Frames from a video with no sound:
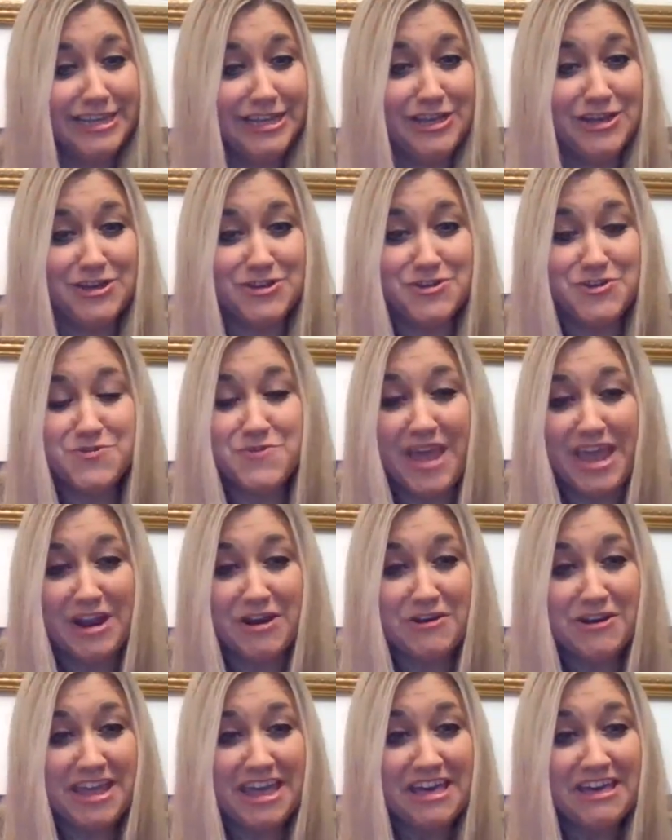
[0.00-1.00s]
a new
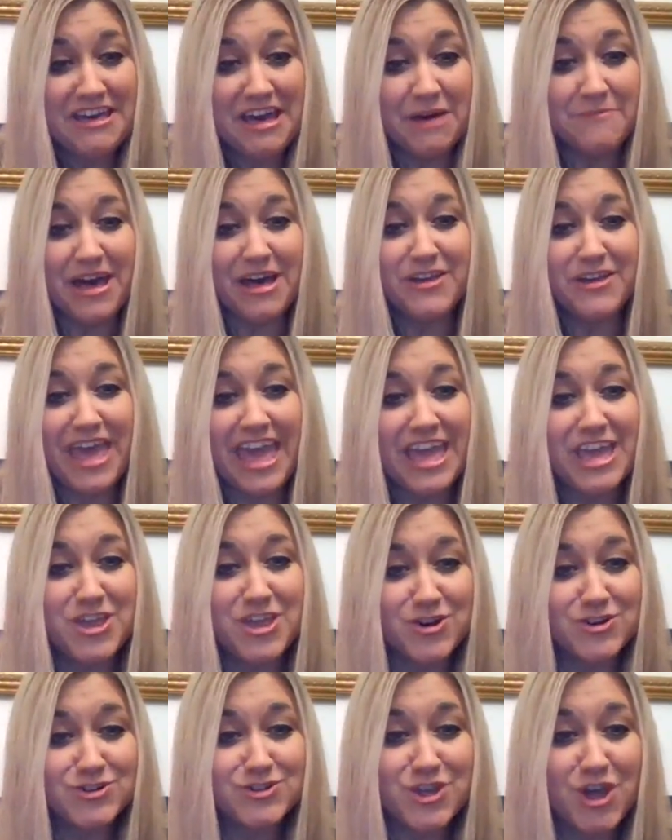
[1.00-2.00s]
area. About 8
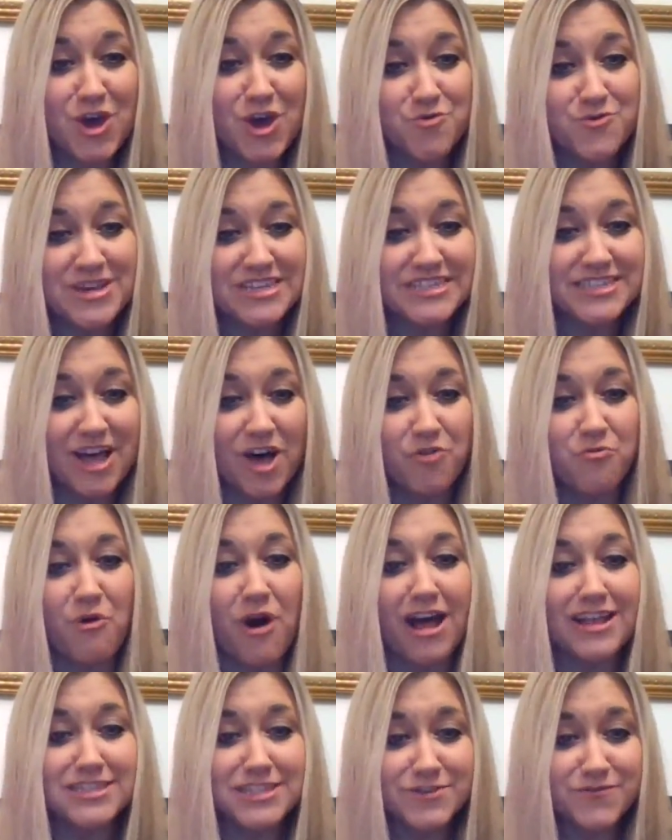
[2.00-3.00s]
years ago, we saw
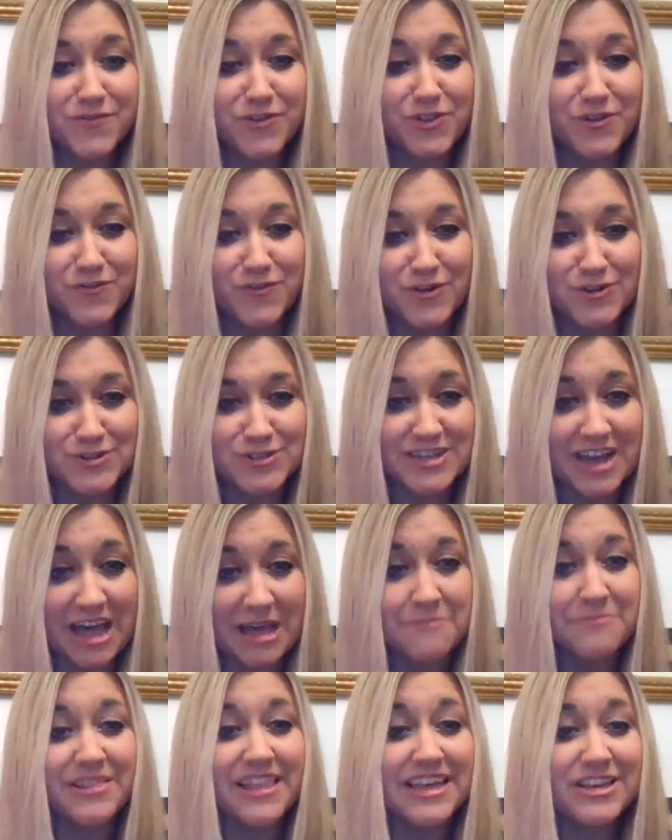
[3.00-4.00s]
Watson for the first
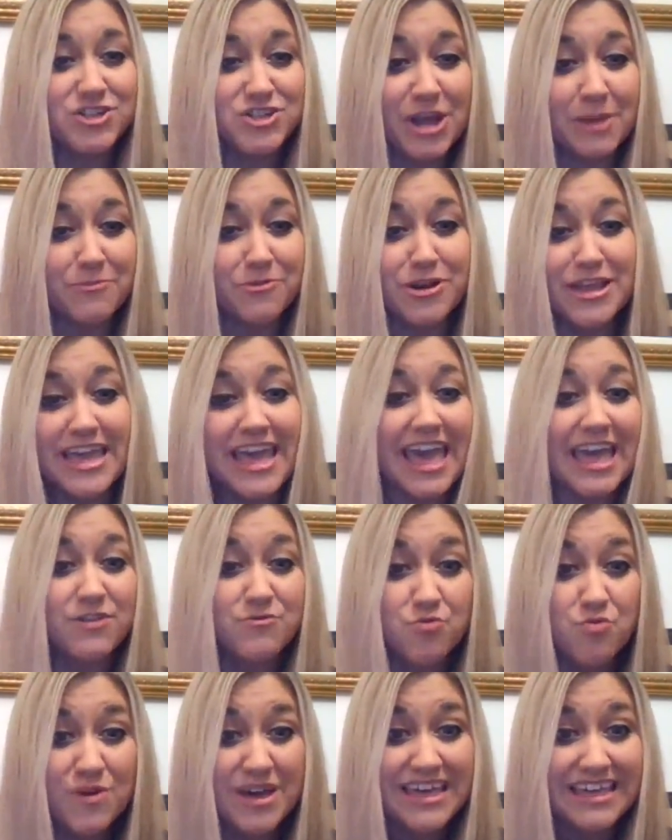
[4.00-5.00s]
time play Jeopardy
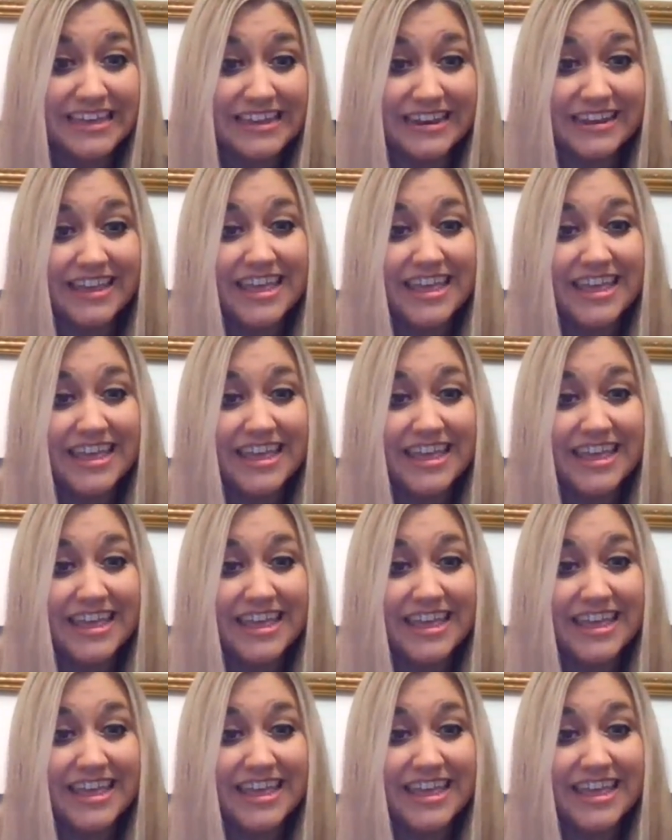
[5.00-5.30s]
and win.